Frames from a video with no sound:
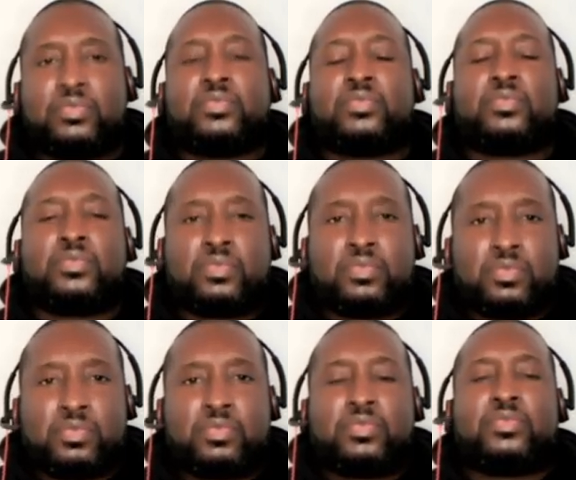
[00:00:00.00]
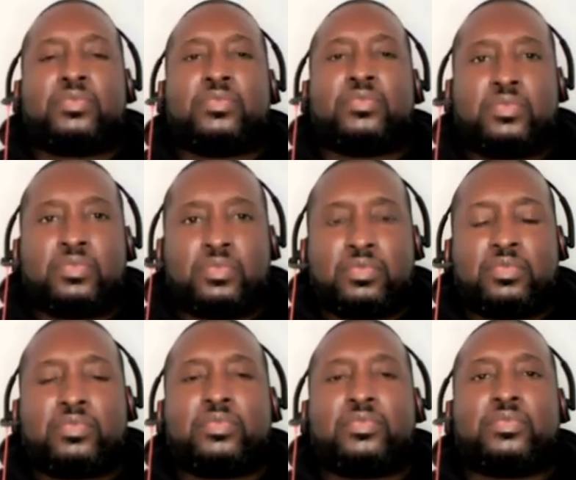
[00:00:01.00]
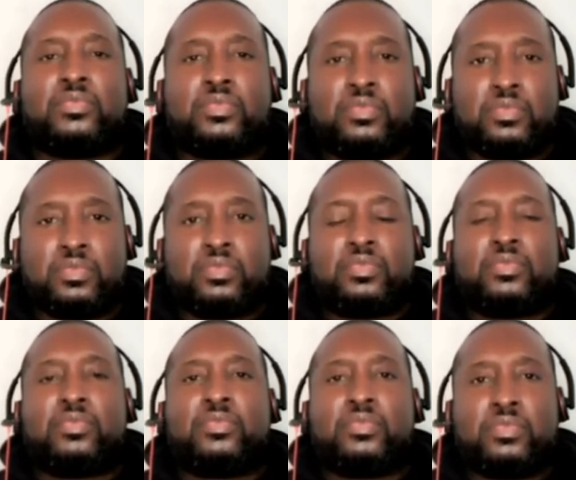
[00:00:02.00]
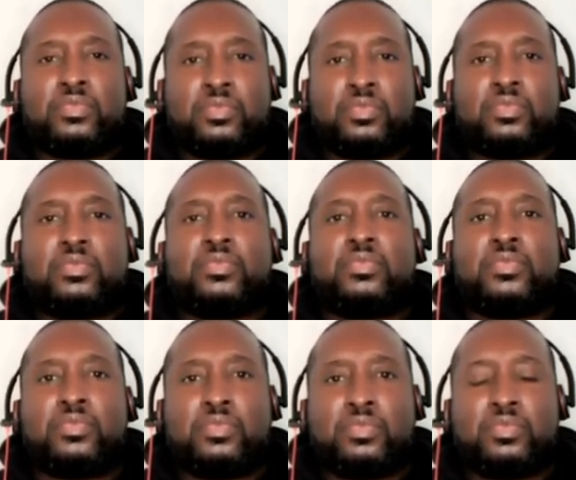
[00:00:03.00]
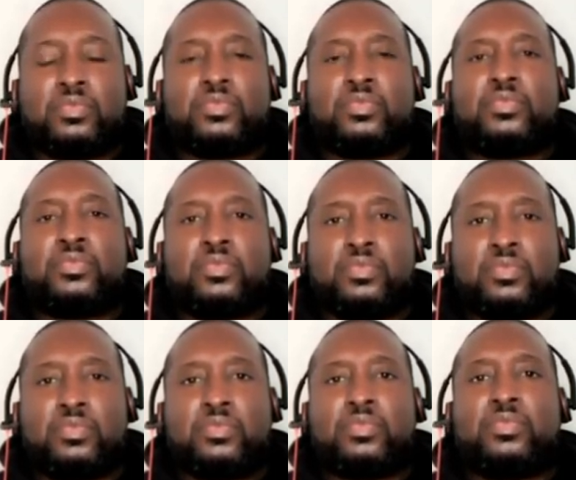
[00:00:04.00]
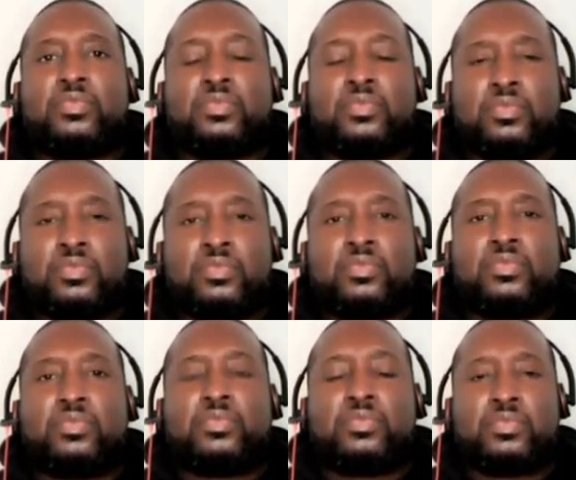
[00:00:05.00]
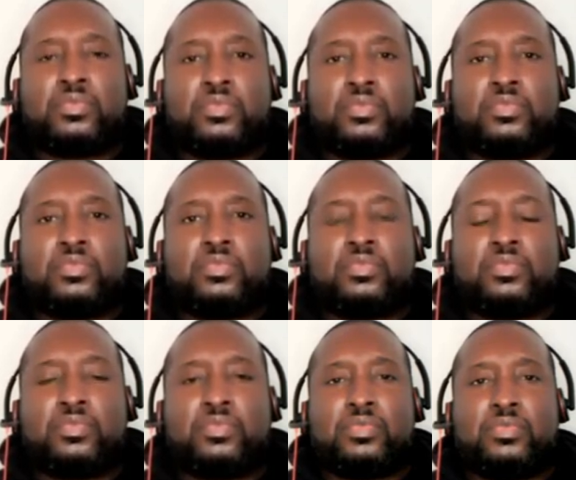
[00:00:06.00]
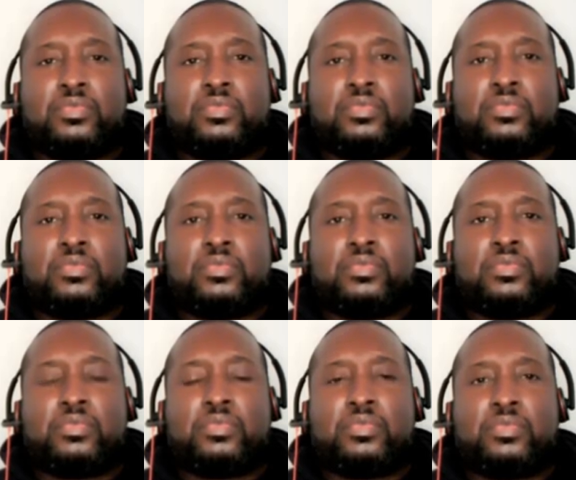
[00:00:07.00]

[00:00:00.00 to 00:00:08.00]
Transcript: (not speaking)